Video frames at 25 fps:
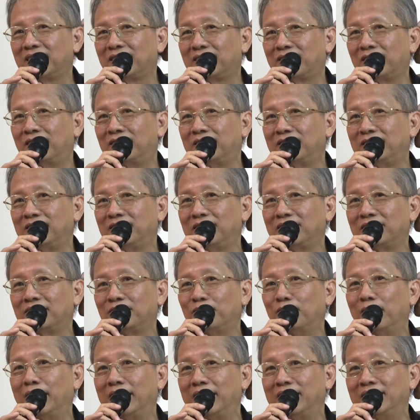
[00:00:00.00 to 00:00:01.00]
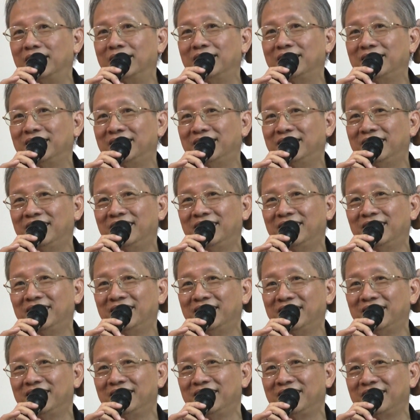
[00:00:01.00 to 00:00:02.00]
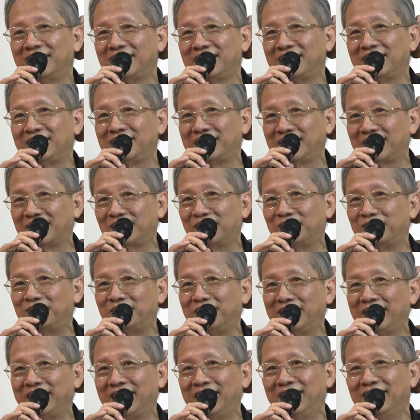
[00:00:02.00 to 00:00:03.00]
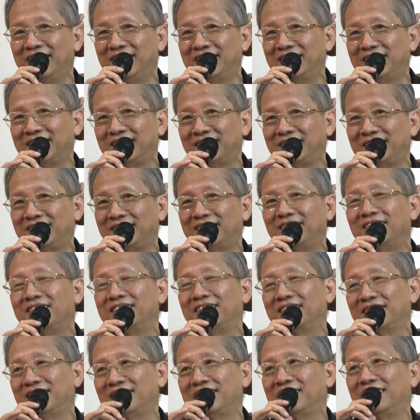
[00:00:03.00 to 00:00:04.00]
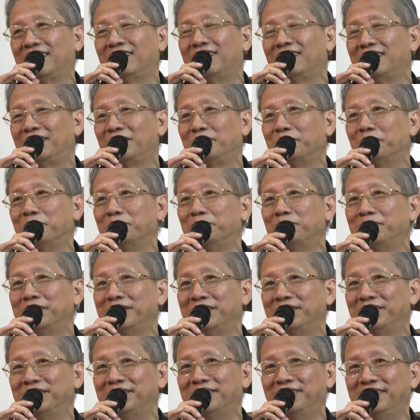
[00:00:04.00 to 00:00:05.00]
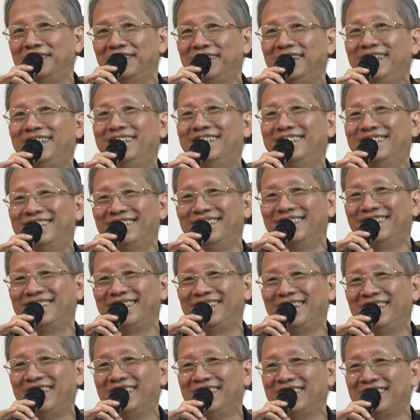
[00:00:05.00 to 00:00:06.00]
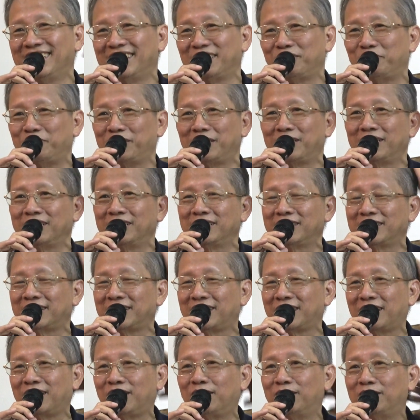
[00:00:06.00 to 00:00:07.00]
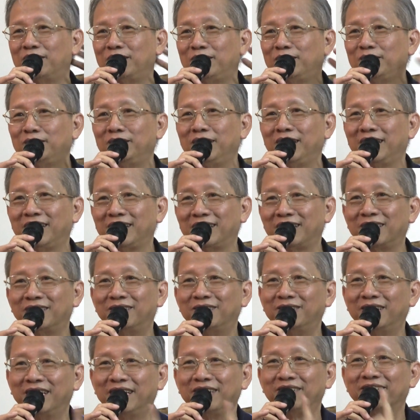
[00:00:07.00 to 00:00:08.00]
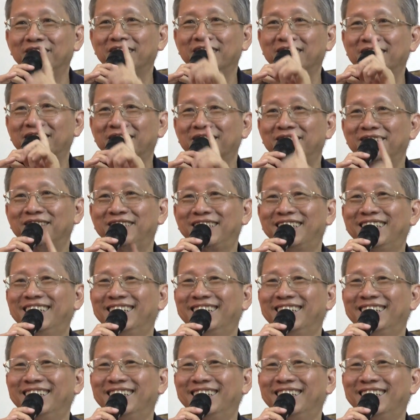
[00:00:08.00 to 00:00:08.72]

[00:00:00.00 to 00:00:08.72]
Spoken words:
Kok Wai. Is it Kok Wai? Oh yeah, now I remember you. Because Kok Lun and Kok Wai very close.